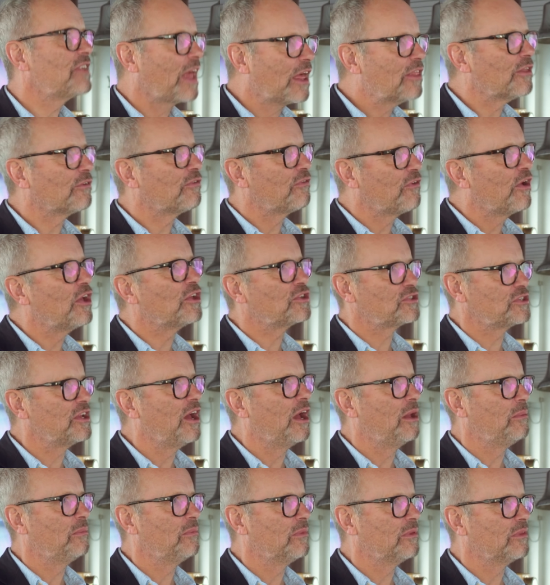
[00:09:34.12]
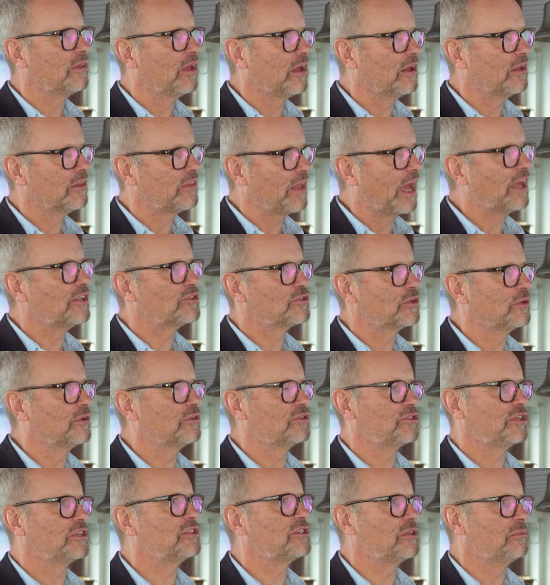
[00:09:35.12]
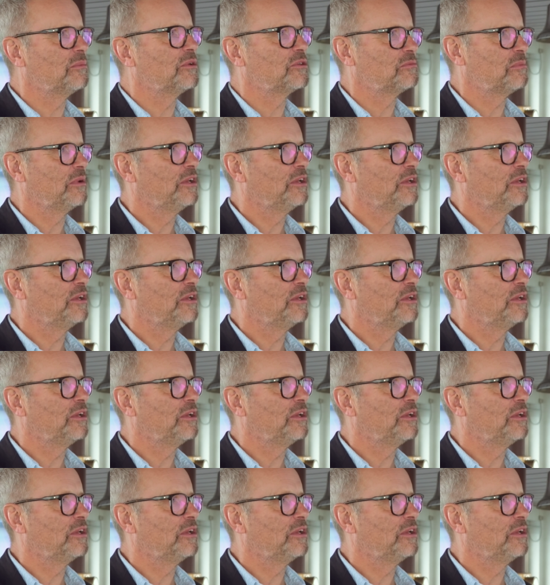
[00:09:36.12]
is that the first time that sort of system has